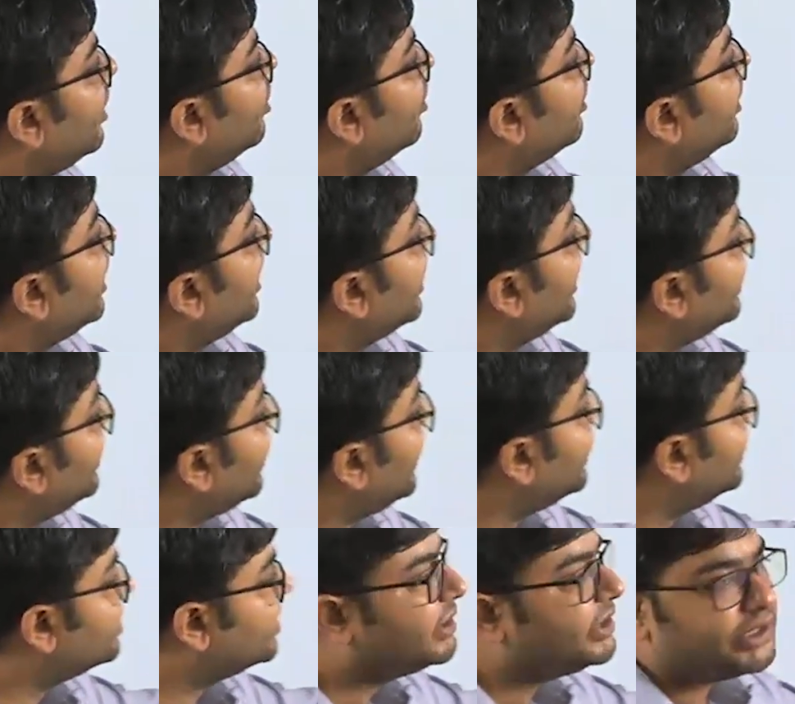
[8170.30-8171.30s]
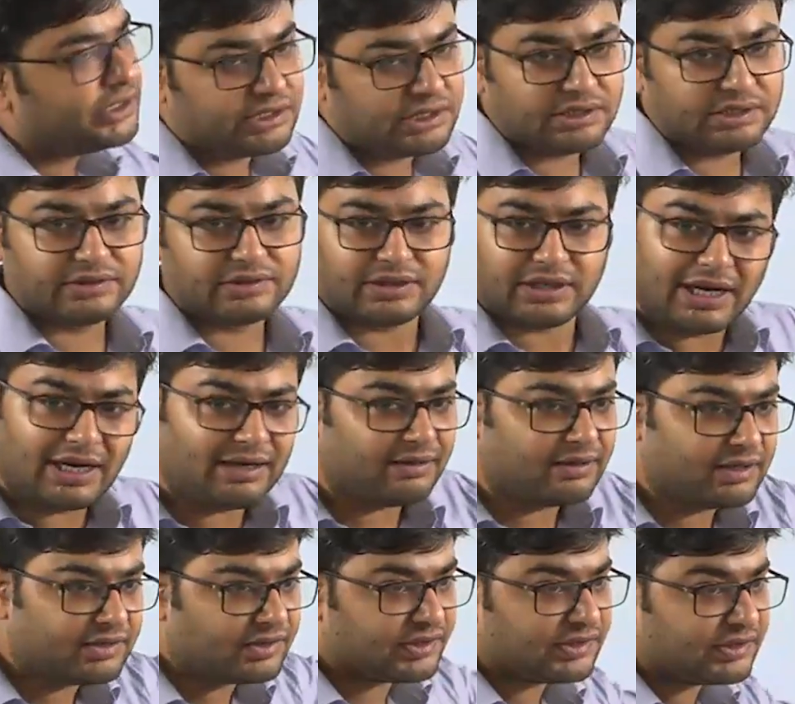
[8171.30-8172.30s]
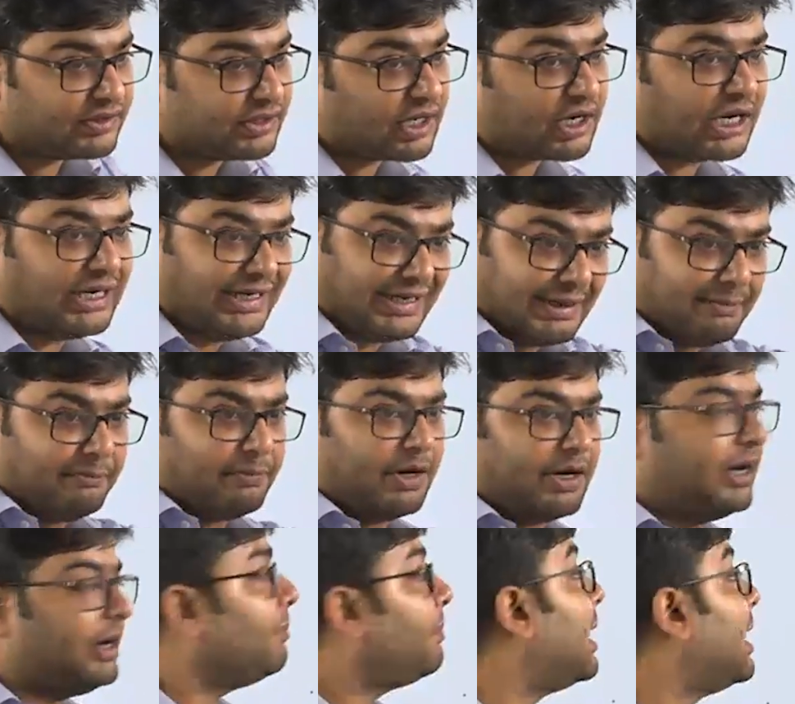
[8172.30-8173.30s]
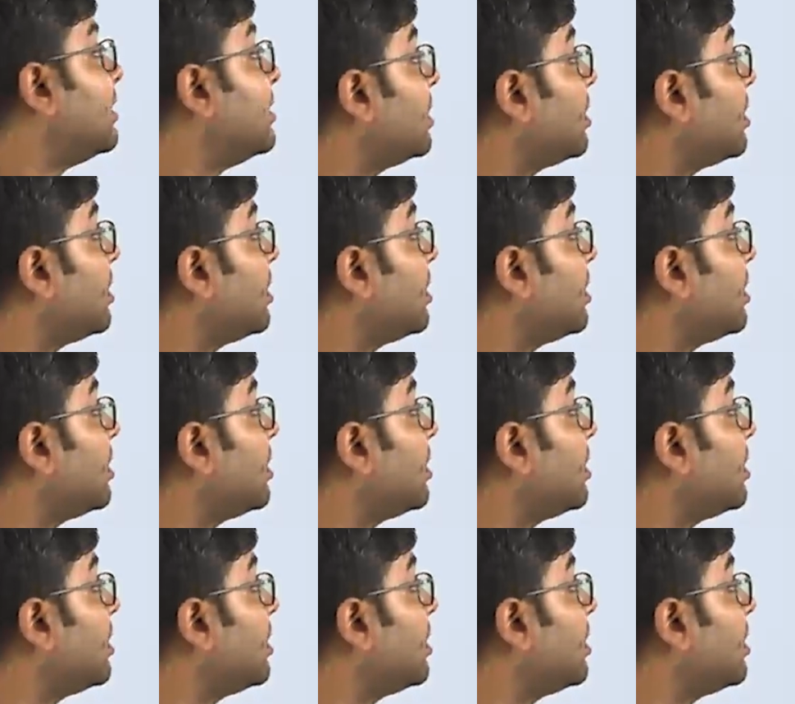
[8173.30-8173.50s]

looking at SDGs, and this is the contemporary part,